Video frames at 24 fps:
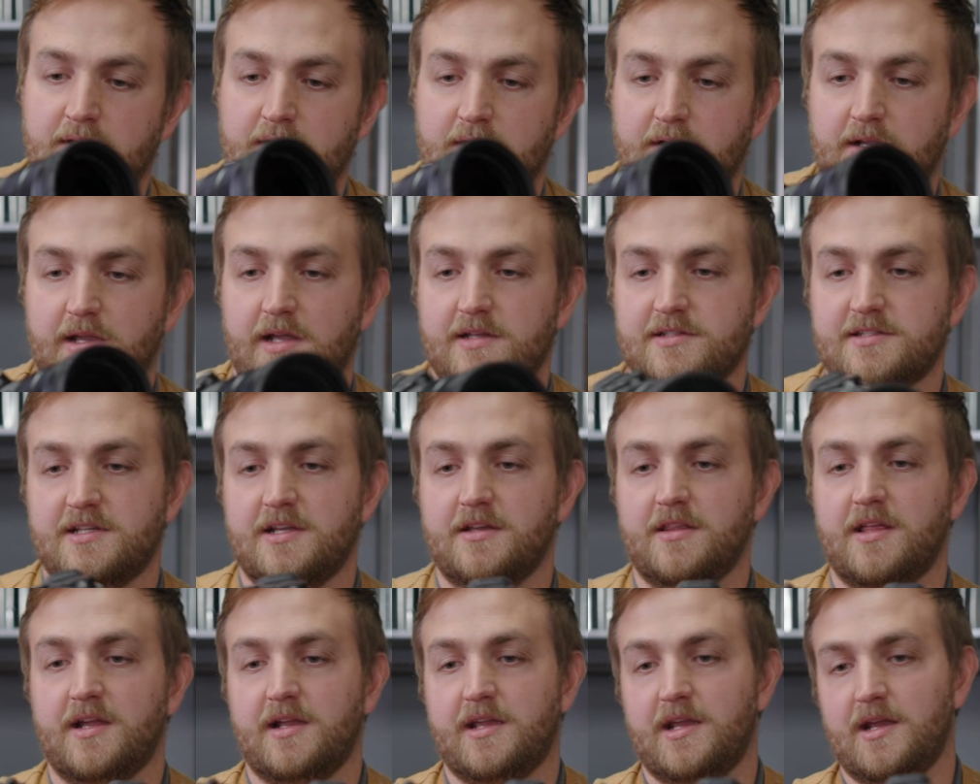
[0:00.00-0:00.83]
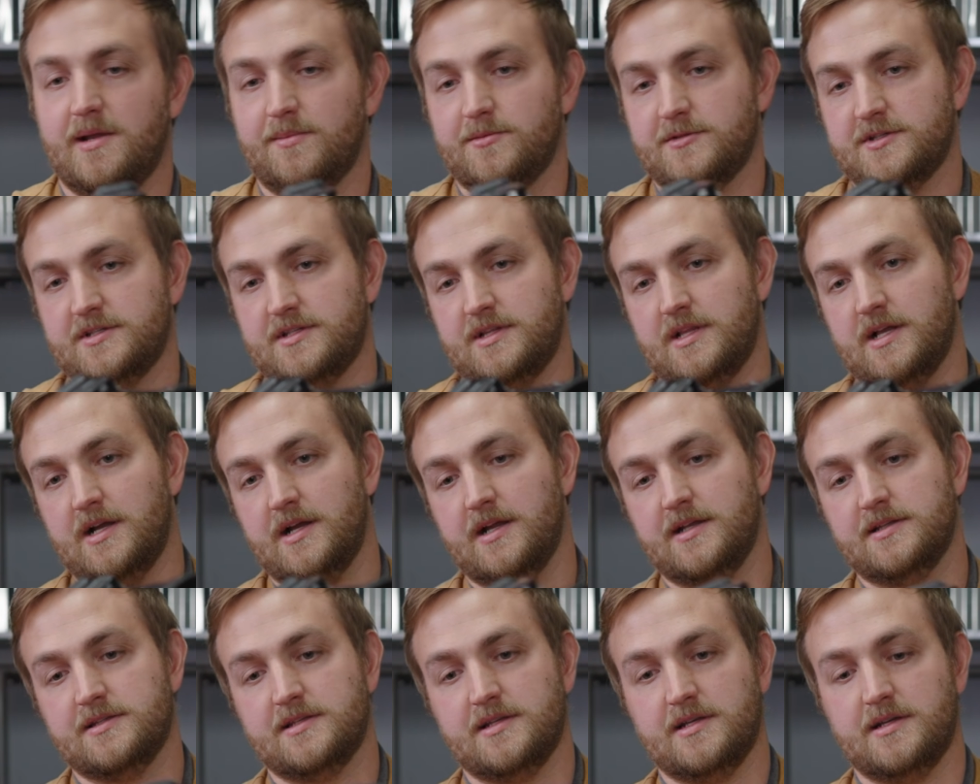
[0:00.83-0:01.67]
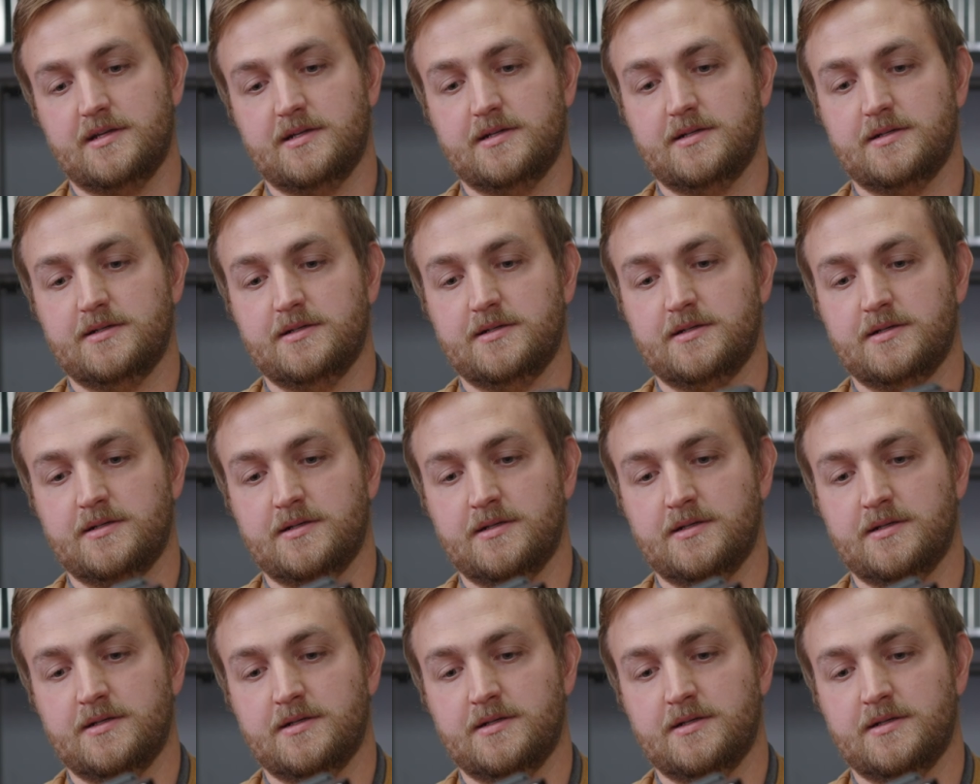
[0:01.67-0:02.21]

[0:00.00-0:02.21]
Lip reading: Okay, see how that camera slides there?